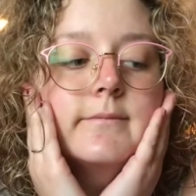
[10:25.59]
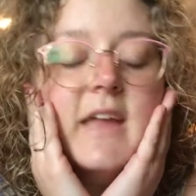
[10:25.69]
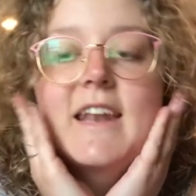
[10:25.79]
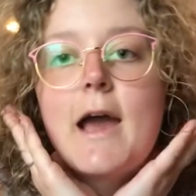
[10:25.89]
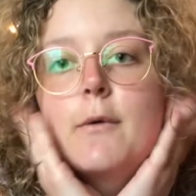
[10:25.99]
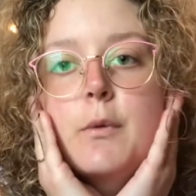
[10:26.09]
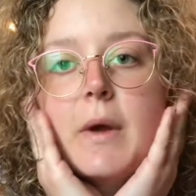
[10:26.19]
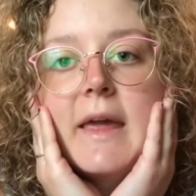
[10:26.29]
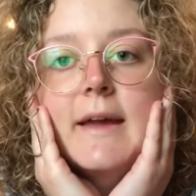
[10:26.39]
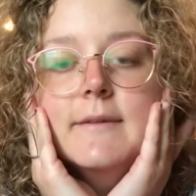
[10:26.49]
And now we
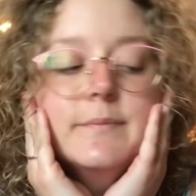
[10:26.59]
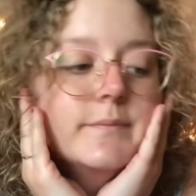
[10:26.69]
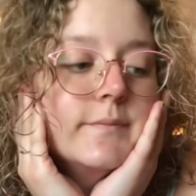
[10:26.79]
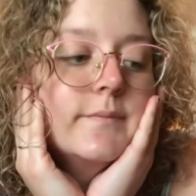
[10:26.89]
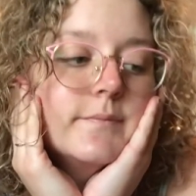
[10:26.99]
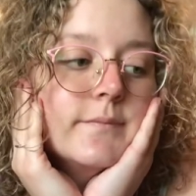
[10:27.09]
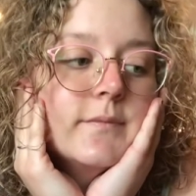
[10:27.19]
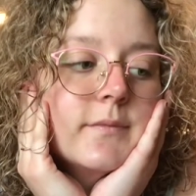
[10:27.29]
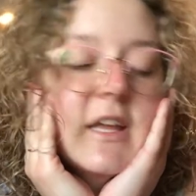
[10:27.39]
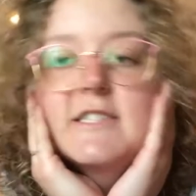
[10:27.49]
wait.
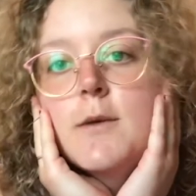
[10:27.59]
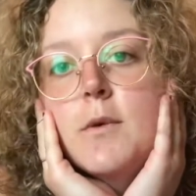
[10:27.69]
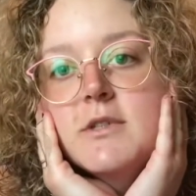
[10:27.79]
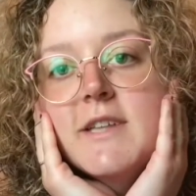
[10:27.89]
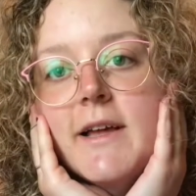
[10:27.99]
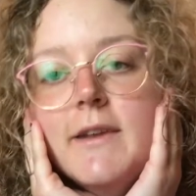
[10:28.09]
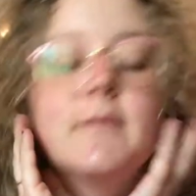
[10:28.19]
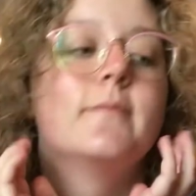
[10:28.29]
It's almost done.